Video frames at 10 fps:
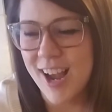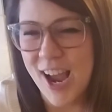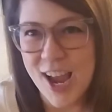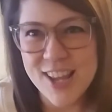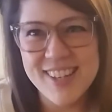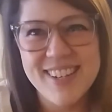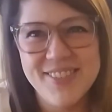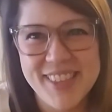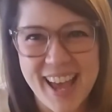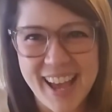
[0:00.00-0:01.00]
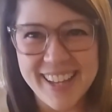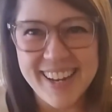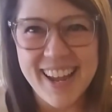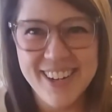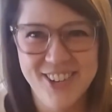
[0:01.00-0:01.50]
kind of that
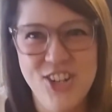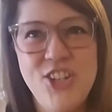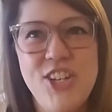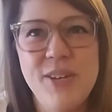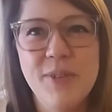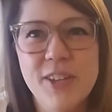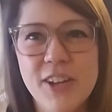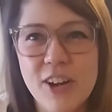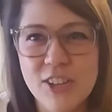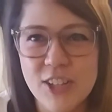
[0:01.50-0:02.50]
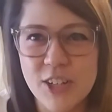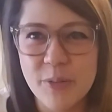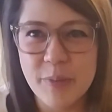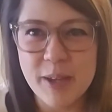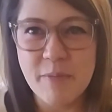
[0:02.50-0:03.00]
energy where they're a little
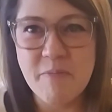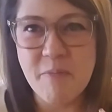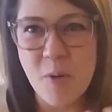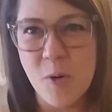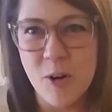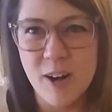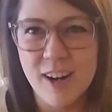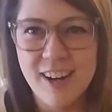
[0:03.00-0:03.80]
bit more